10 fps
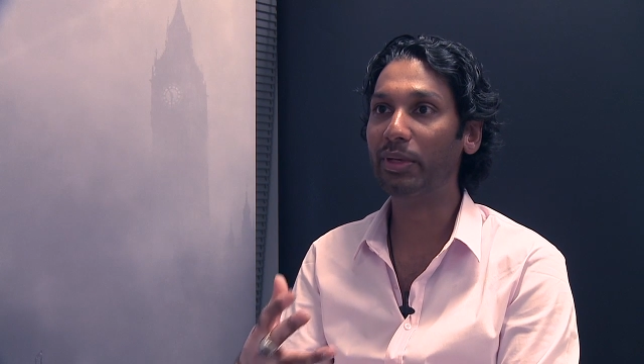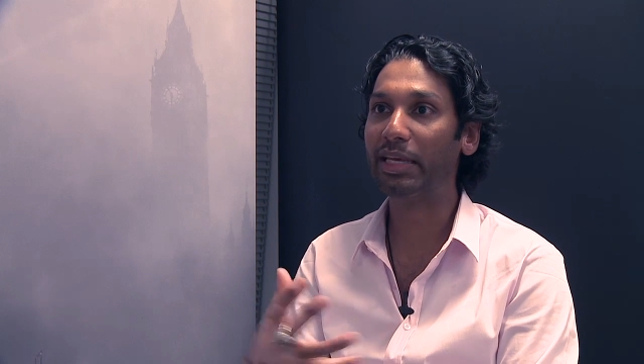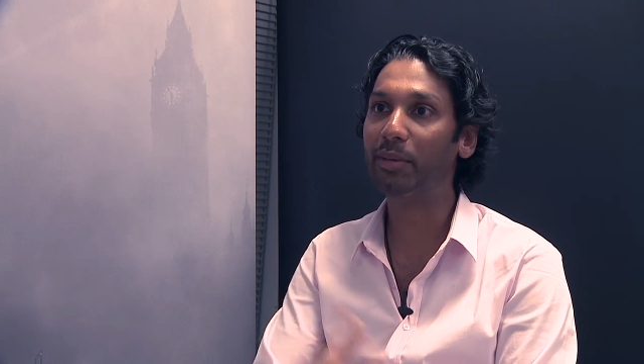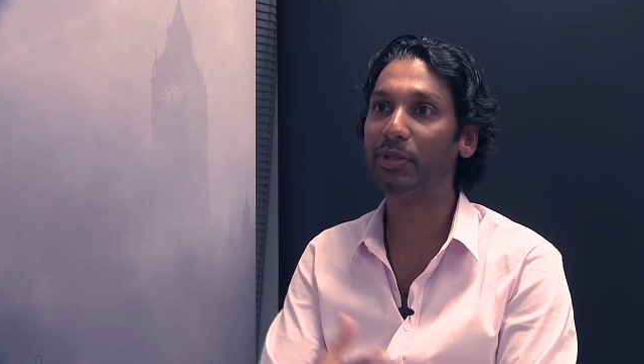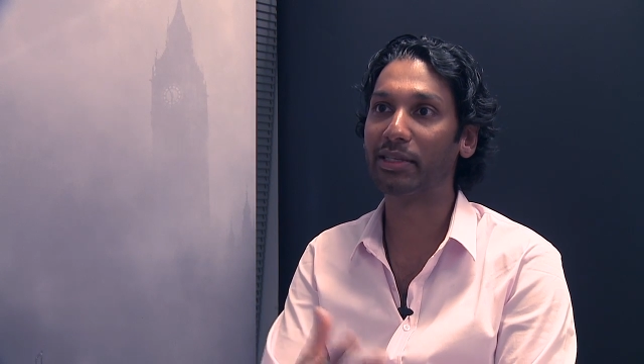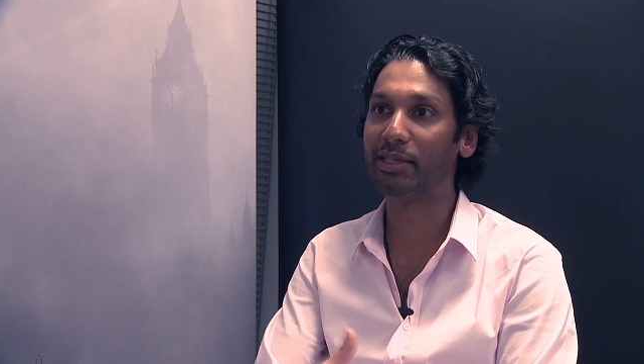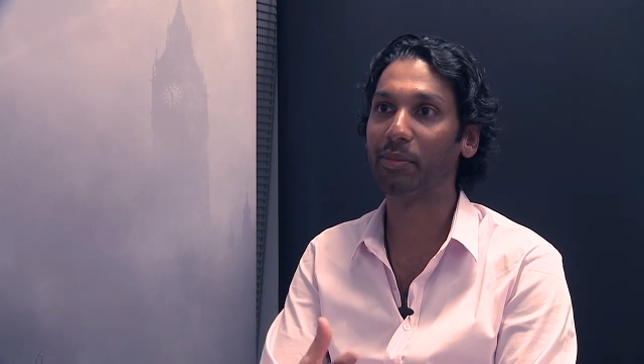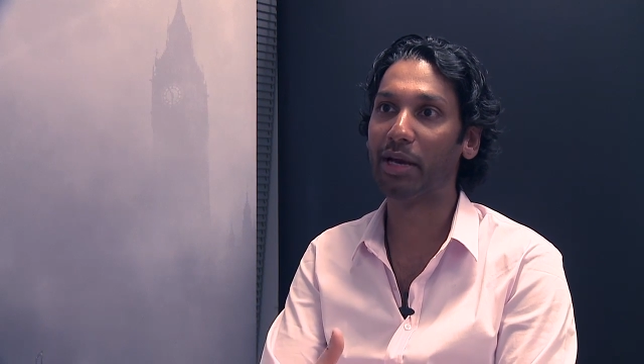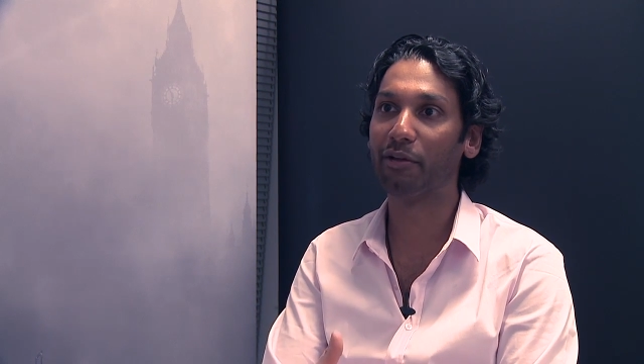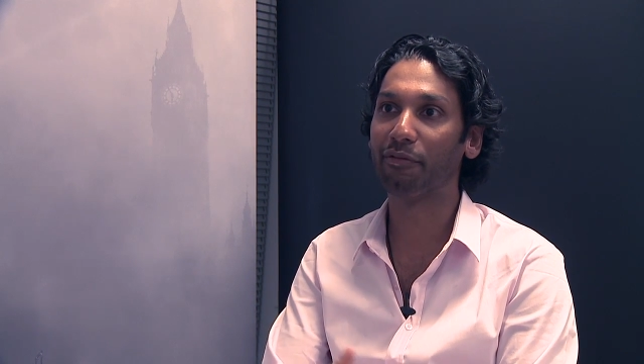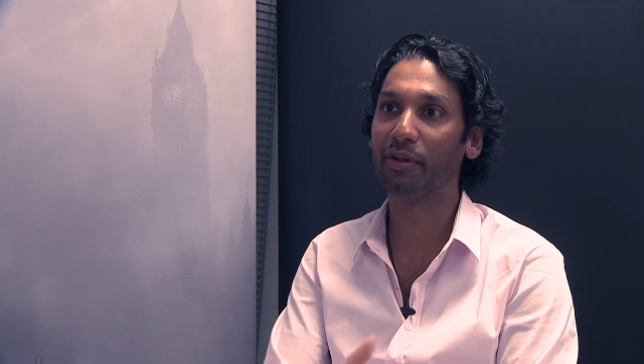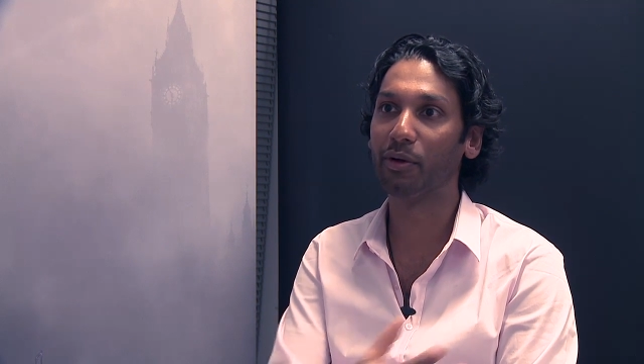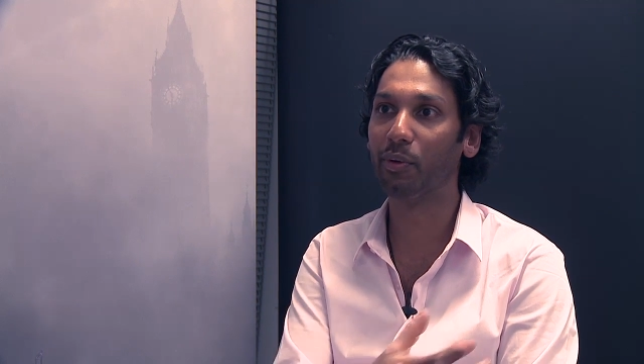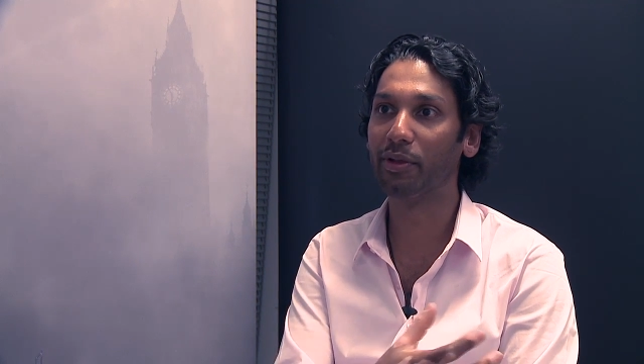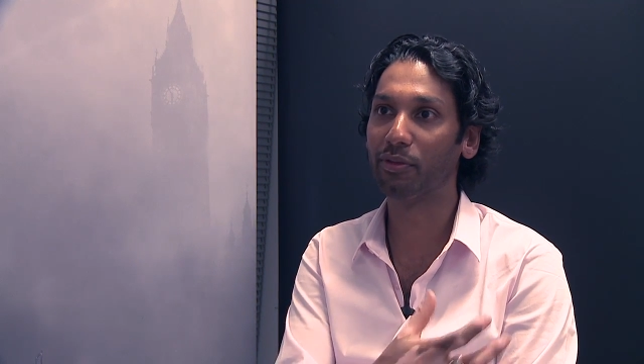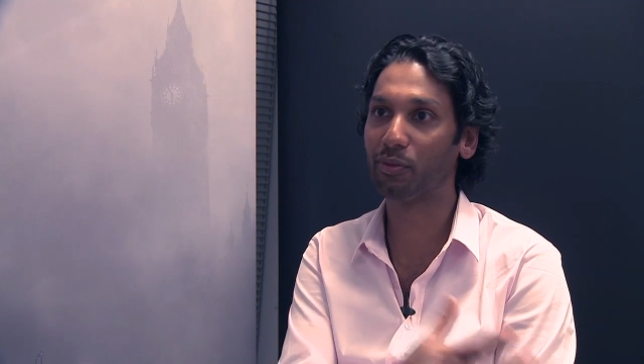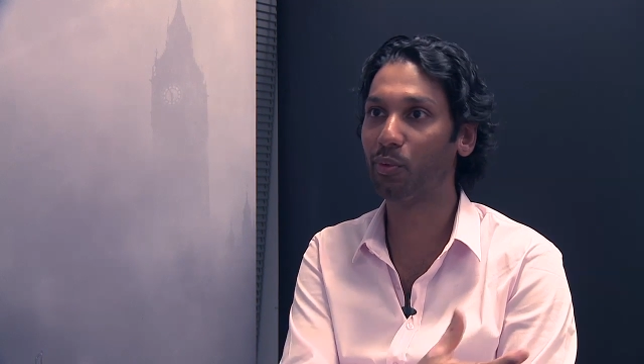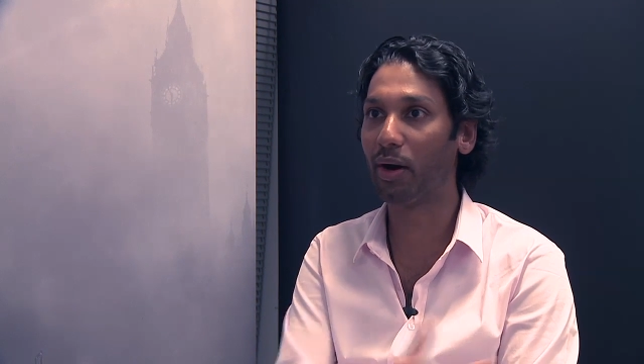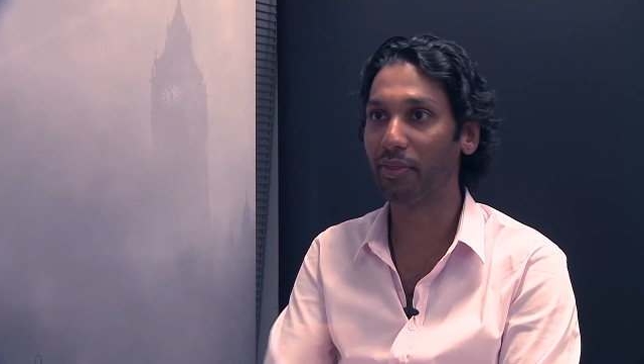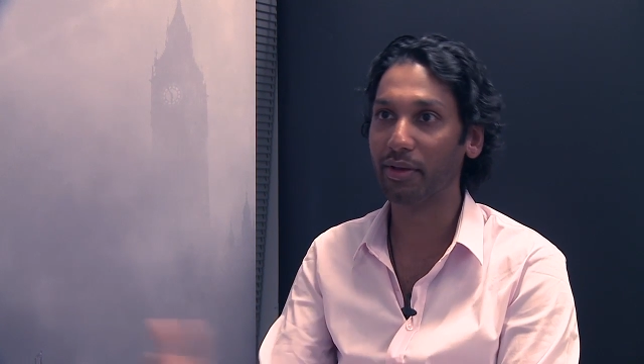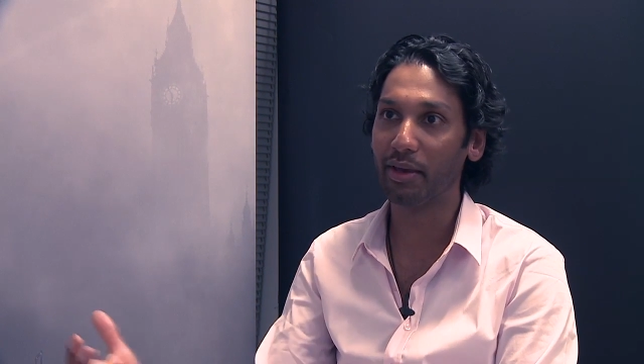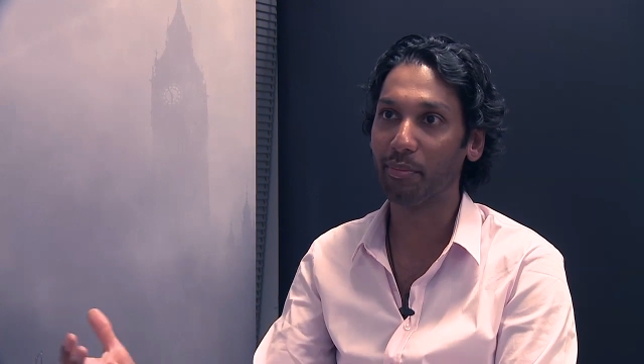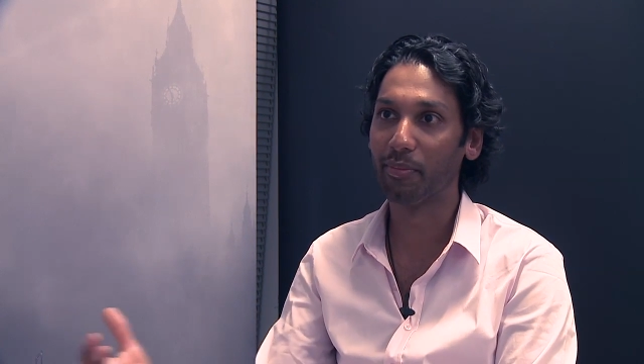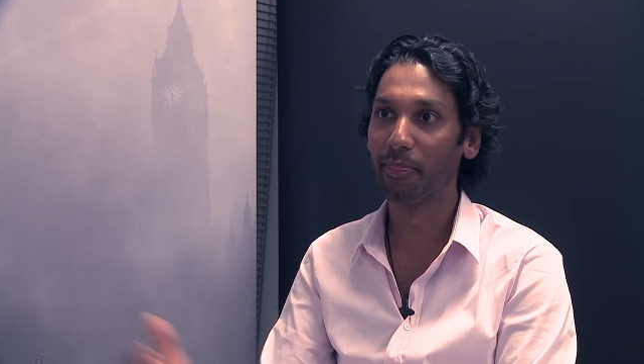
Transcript: keeps that cinematic feel going throughout the game.